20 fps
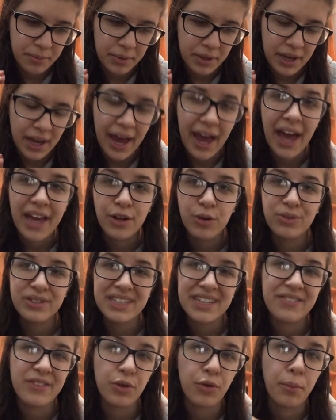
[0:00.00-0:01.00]
but I don't
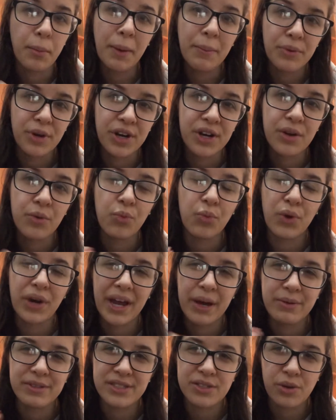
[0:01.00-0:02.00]
even remember what
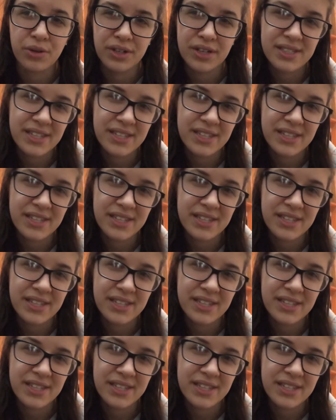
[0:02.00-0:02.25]
I was going